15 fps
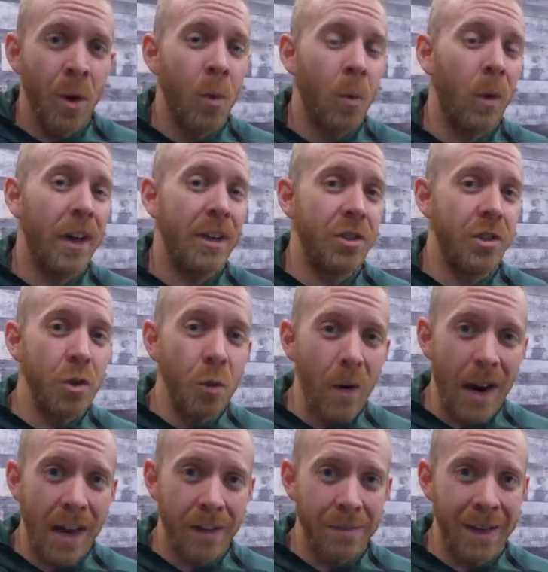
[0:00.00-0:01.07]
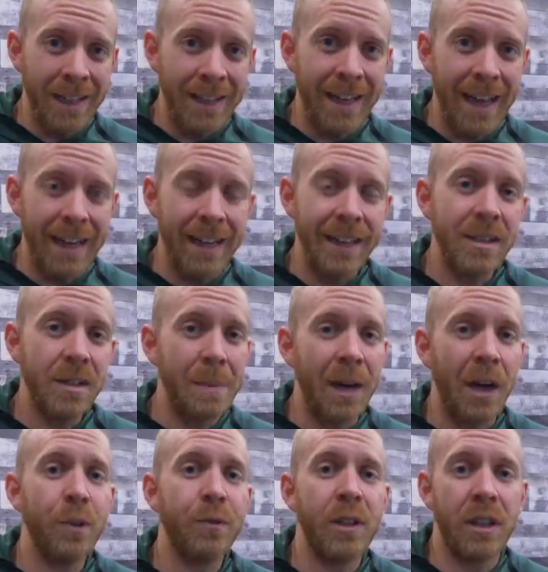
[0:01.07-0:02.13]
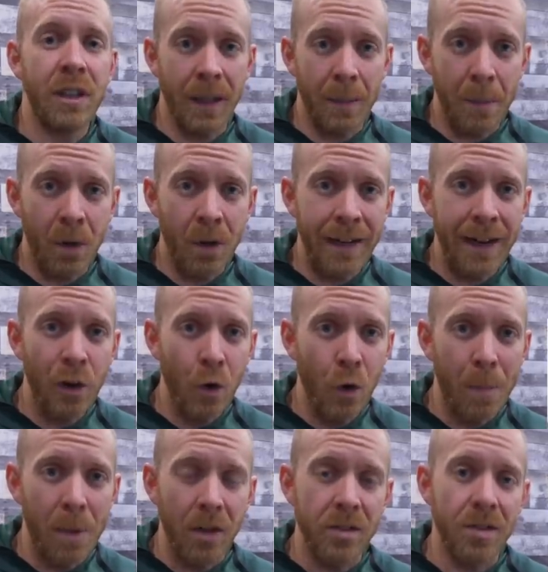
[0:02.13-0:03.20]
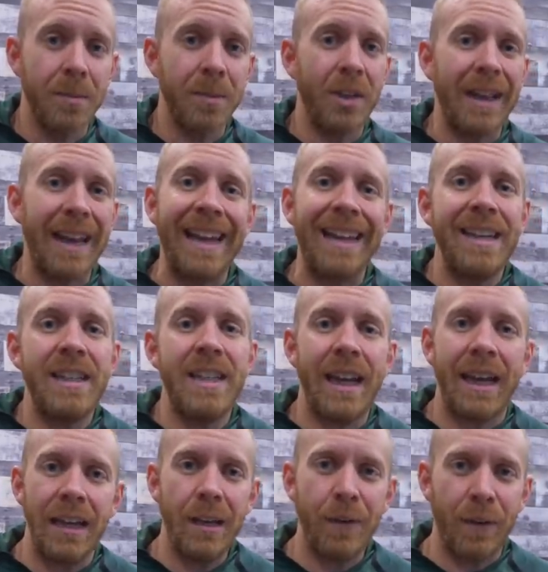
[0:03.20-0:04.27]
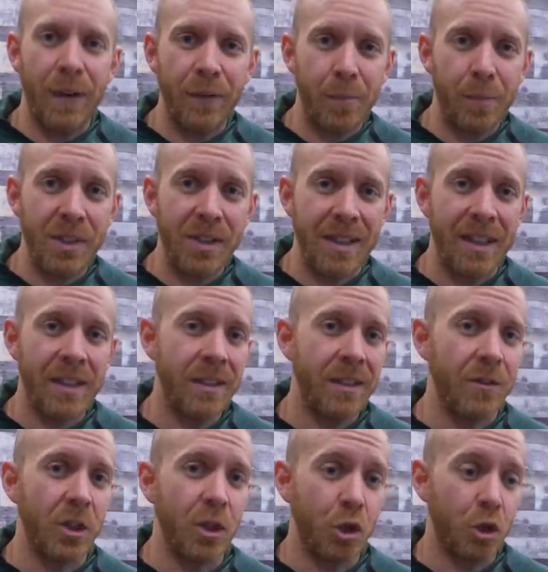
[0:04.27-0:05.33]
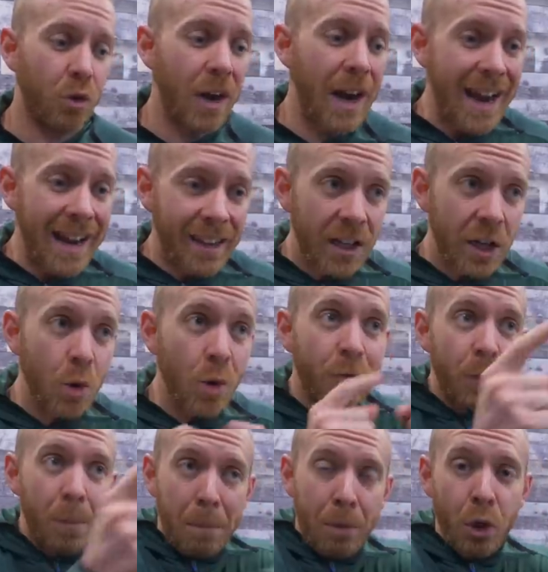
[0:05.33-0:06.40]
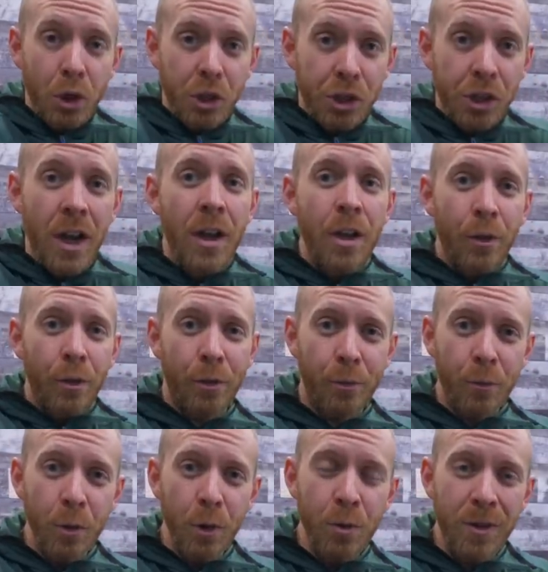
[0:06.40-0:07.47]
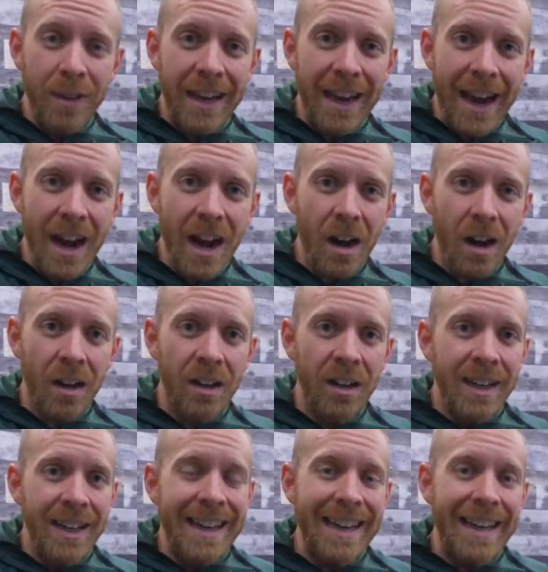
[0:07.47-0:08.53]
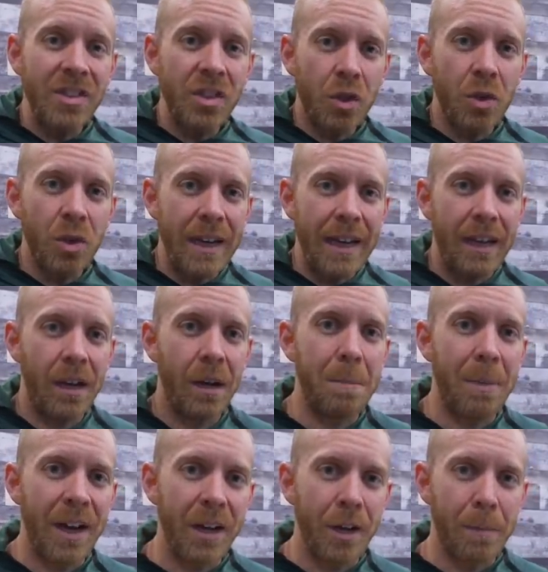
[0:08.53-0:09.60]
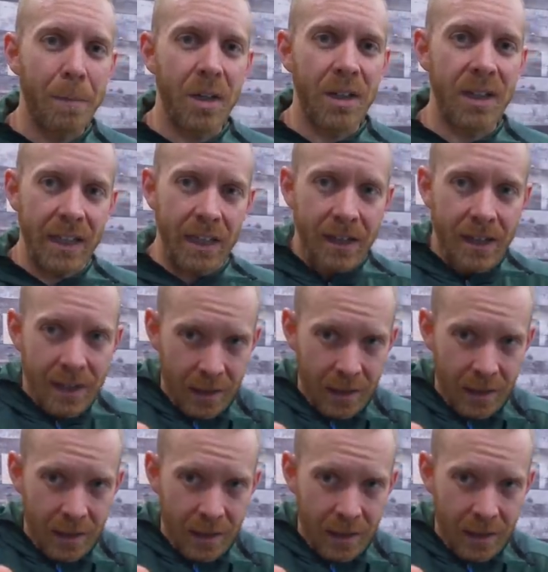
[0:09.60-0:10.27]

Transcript: What I do recommend getting is a pair of clip-on aero bars. About 80 to 85% of the drag that you have to push through the air is created by your body.